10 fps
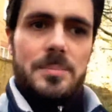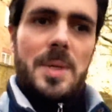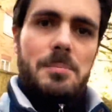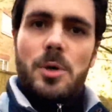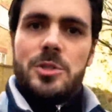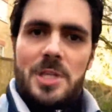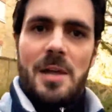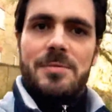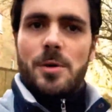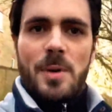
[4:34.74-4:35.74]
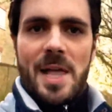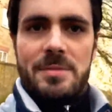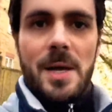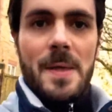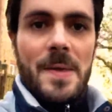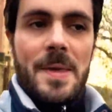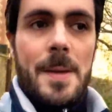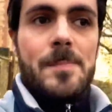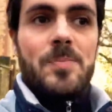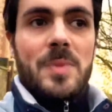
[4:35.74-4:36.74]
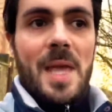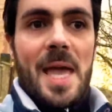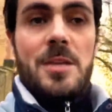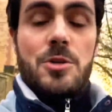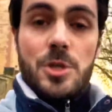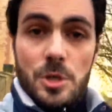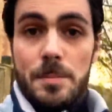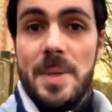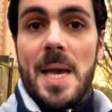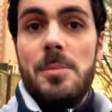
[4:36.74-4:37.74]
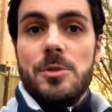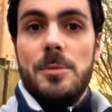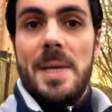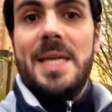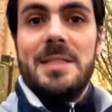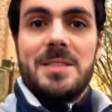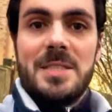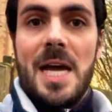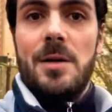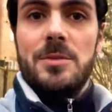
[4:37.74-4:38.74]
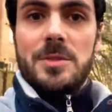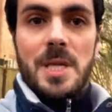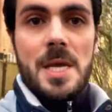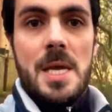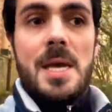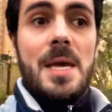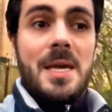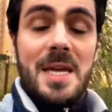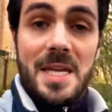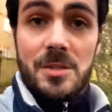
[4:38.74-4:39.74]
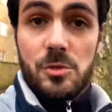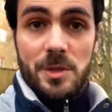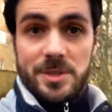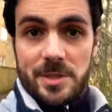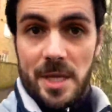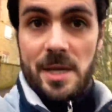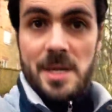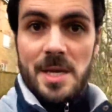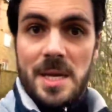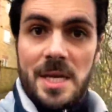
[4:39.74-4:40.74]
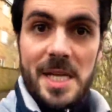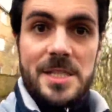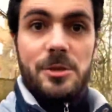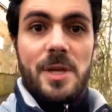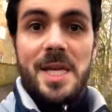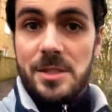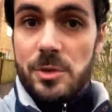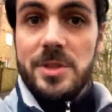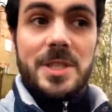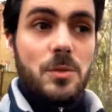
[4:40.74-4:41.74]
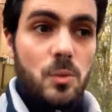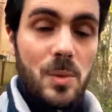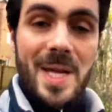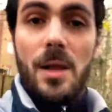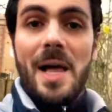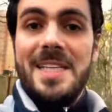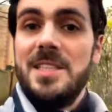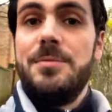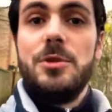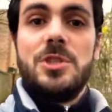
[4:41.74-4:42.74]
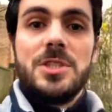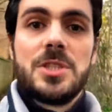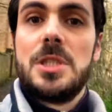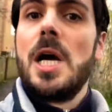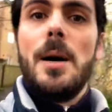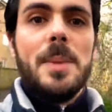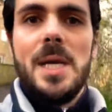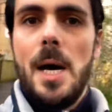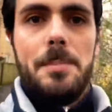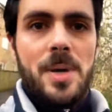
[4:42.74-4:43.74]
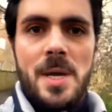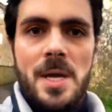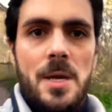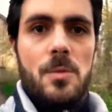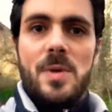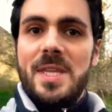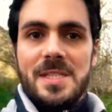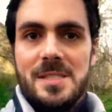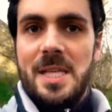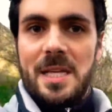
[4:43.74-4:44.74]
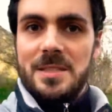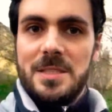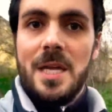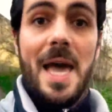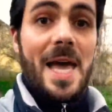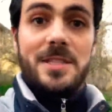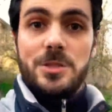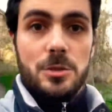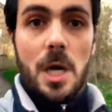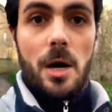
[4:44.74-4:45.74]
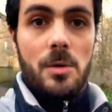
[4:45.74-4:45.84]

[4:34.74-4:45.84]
bookshelf or whatever, and you should be able to make it sound interesting. It's interesting, real, as if you're just coming up with these things as you go.